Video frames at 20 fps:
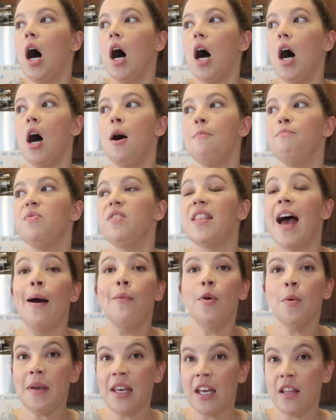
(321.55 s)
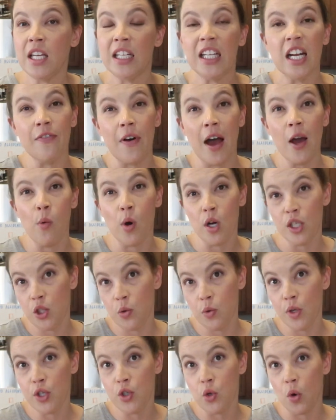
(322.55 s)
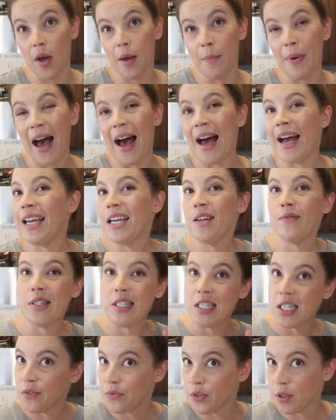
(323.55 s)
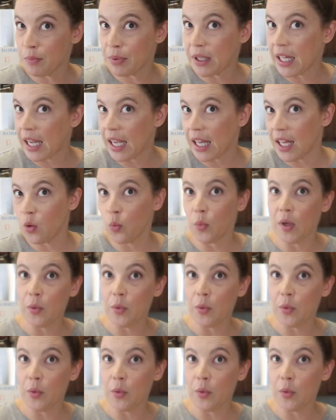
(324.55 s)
That will be in there if I want to enjoy, but I have a different plan.